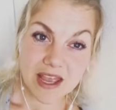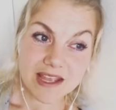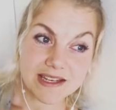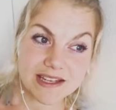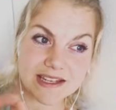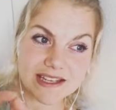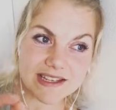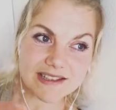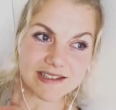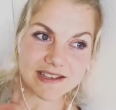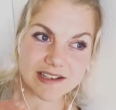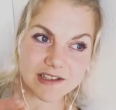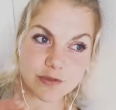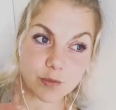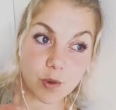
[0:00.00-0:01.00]
This
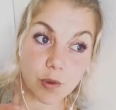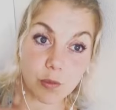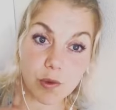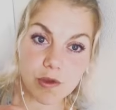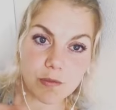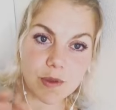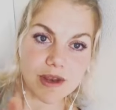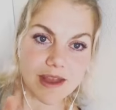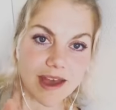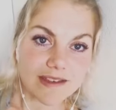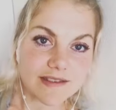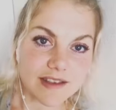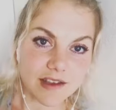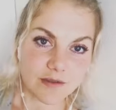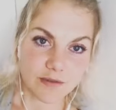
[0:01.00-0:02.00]
is what we've been
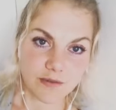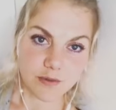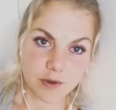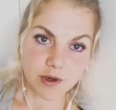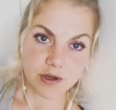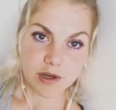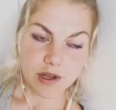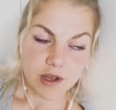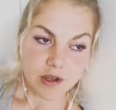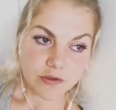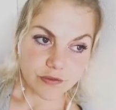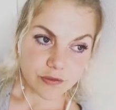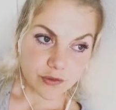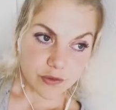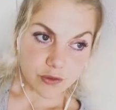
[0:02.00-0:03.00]
asking for.
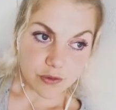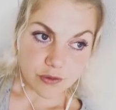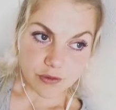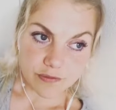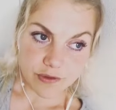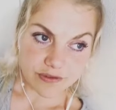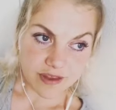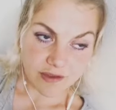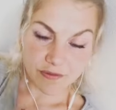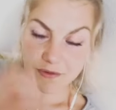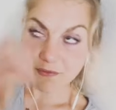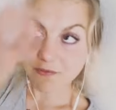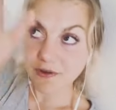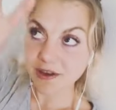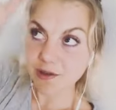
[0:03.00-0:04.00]
So the universe have a
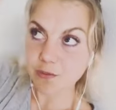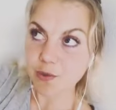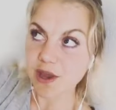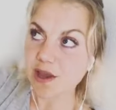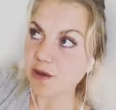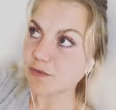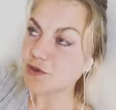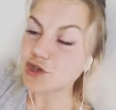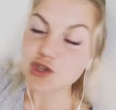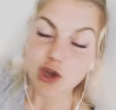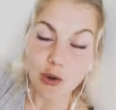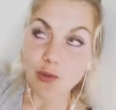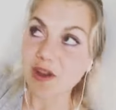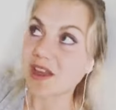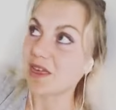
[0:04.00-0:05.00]
funny way of
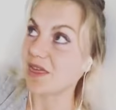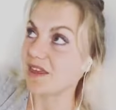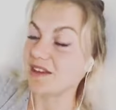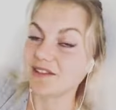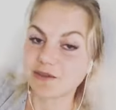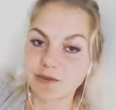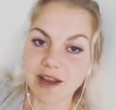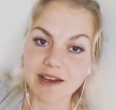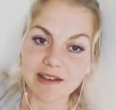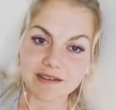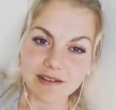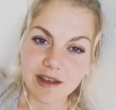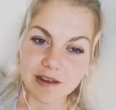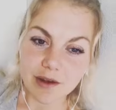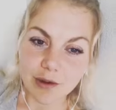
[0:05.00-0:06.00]
showing things, right? It's
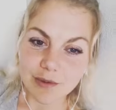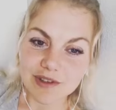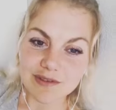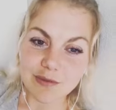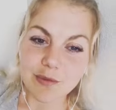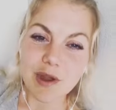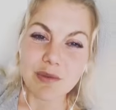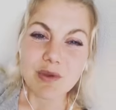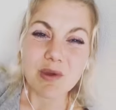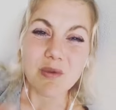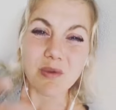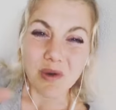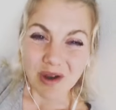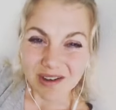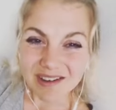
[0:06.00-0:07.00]
not always the way we
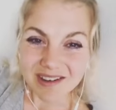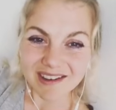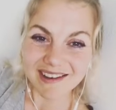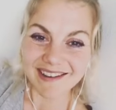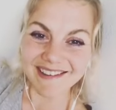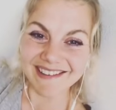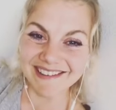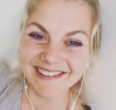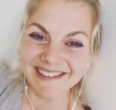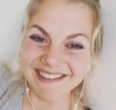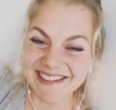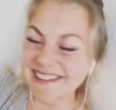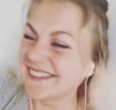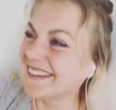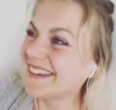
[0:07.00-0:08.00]
want it,
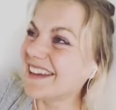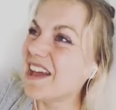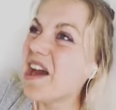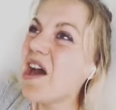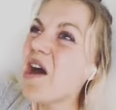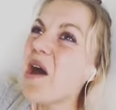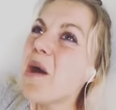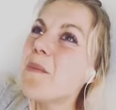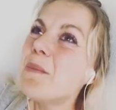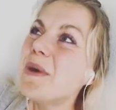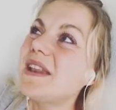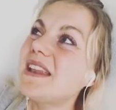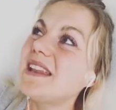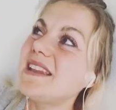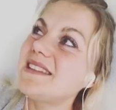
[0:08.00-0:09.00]
but
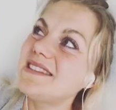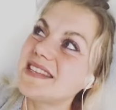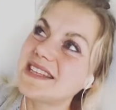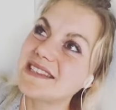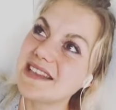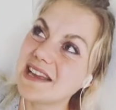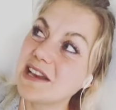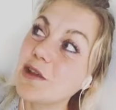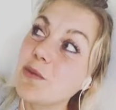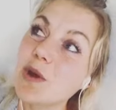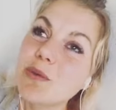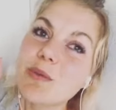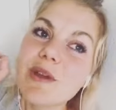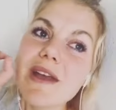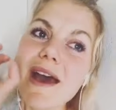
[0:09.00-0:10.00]
it is exactly
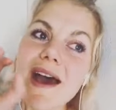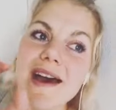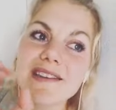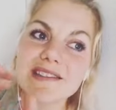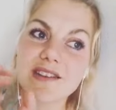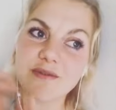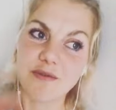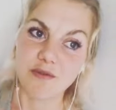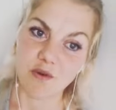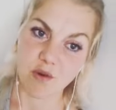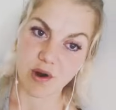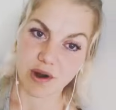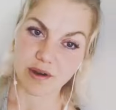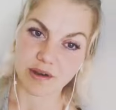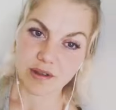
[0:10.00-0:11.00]
what we ask
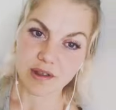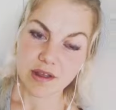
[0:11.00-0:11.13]
for.